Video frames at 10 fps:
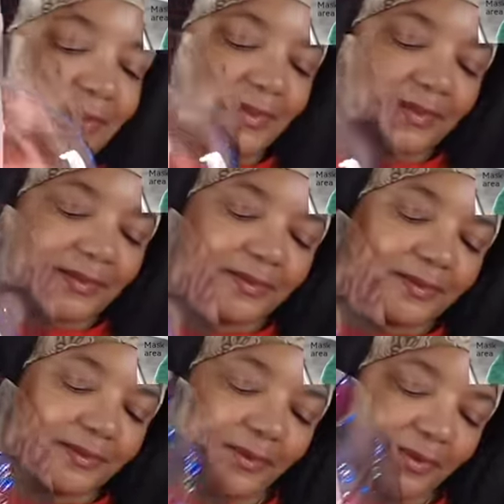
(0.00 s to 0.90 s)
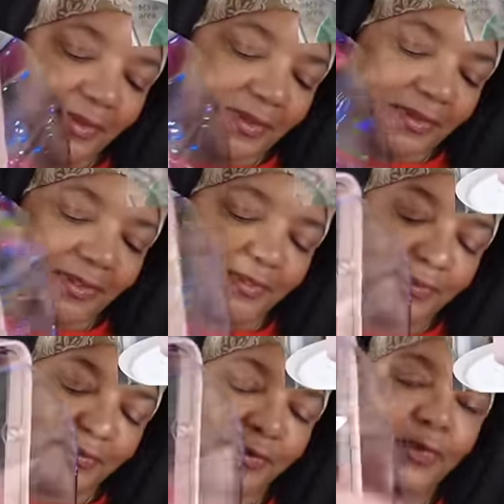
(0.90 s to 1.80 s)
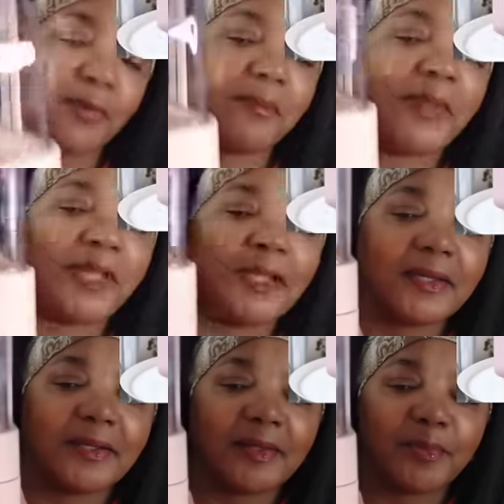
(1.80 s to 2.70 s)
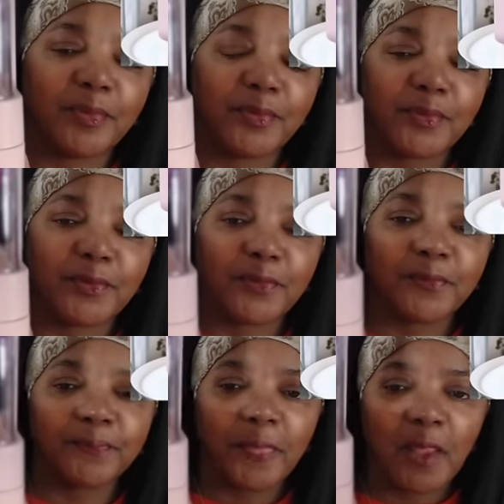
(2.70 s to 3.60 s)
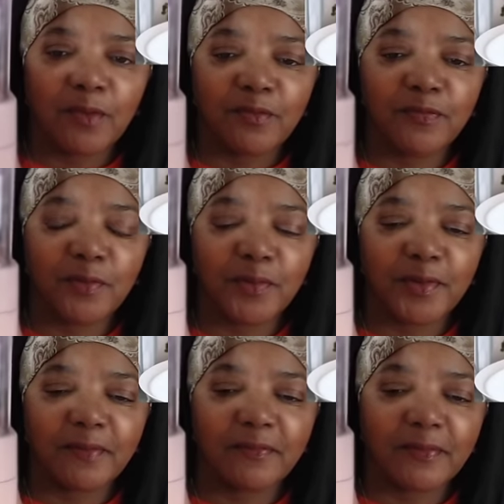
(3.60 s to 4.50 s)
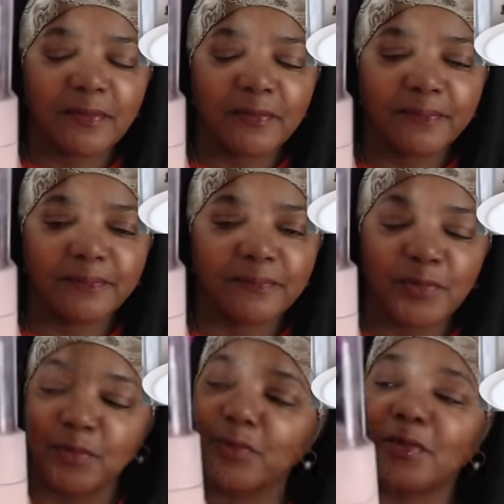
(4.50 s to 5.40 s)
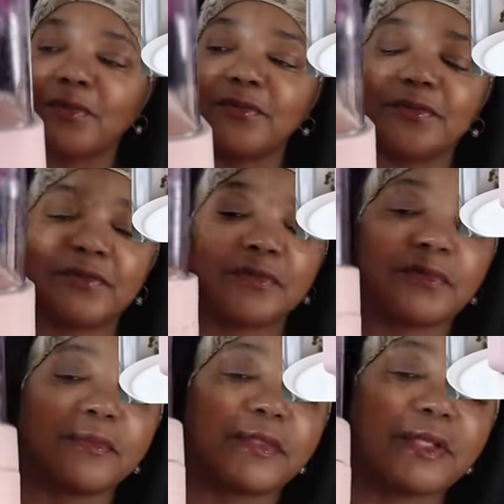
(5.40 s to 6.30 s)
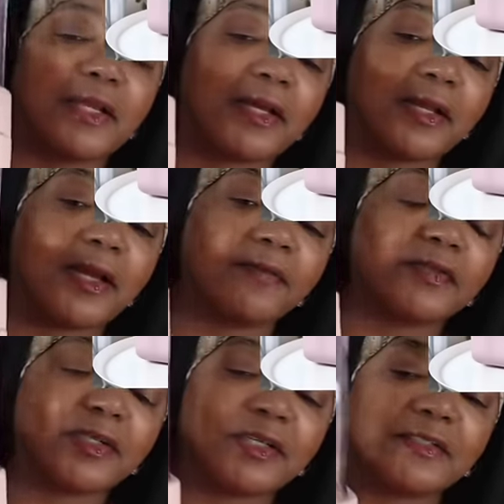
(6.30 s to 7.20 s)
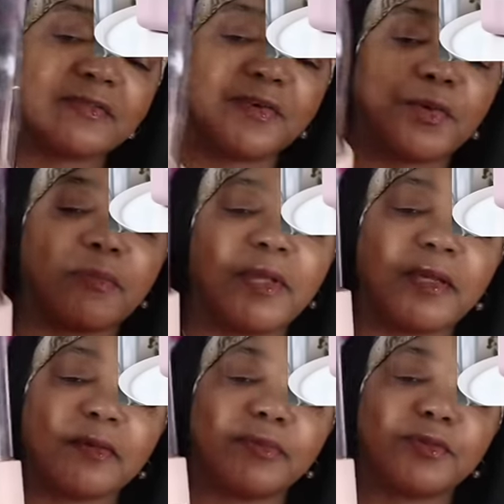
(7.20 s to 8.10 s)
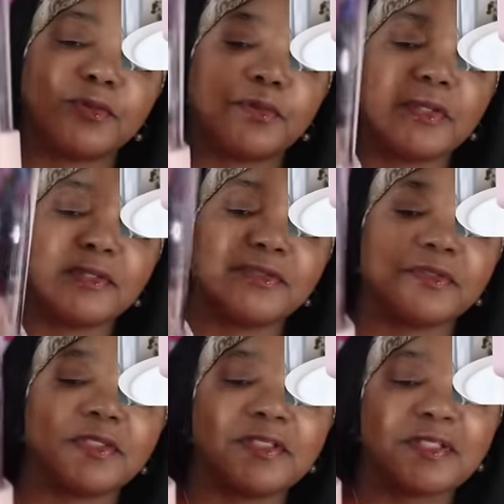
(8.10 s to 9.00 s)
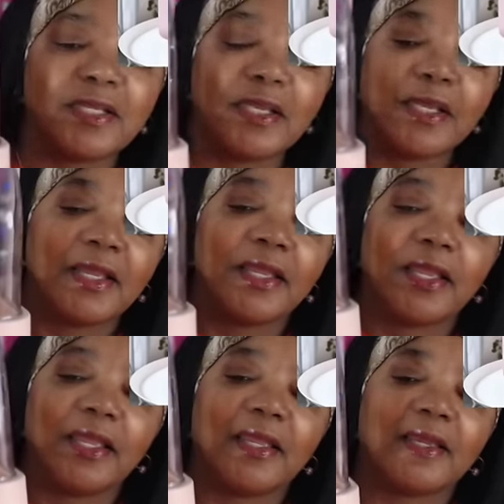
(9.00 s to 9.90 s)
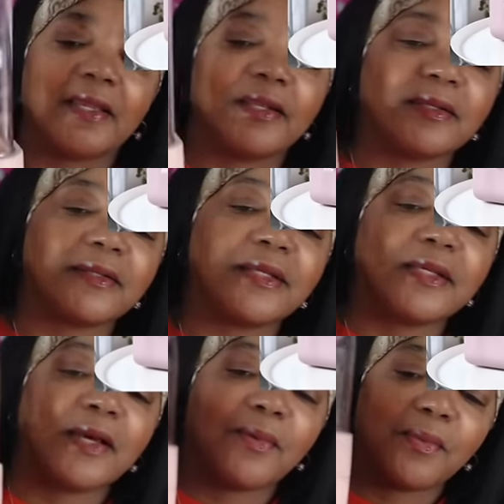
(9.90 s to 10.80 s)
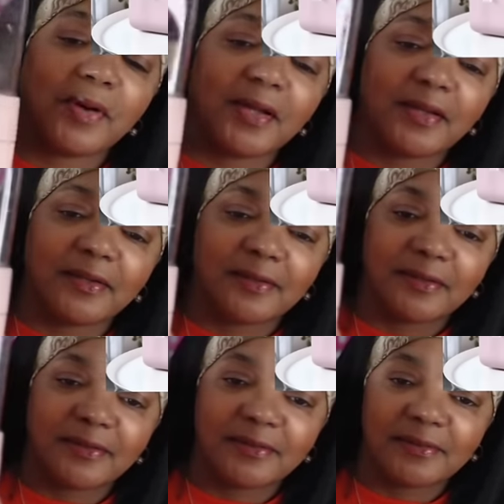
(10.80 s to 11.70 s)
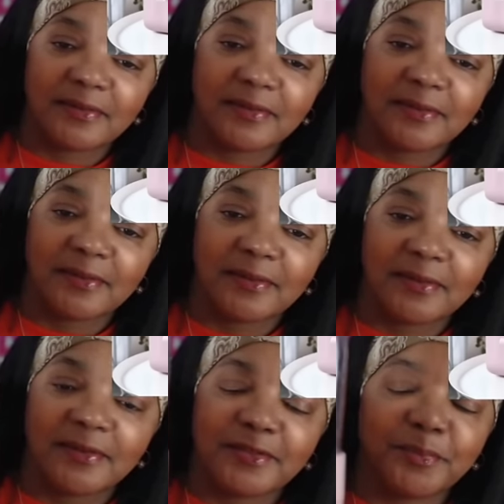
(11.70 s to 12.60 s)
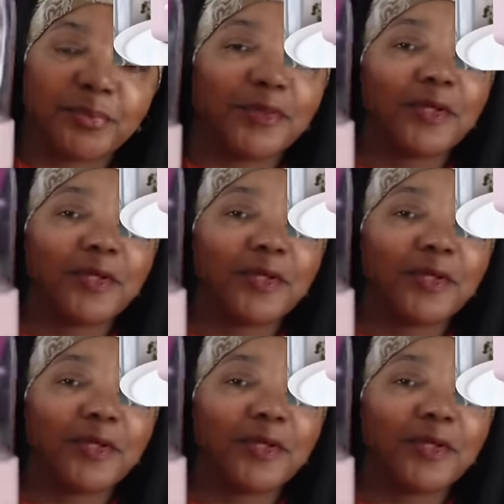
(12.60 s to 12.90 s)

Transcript: a little organizer for your makeup or for whatever you want to use it for, but they kind of advertise it for your makeup and toiletries. And look at how wide it is. It's pretty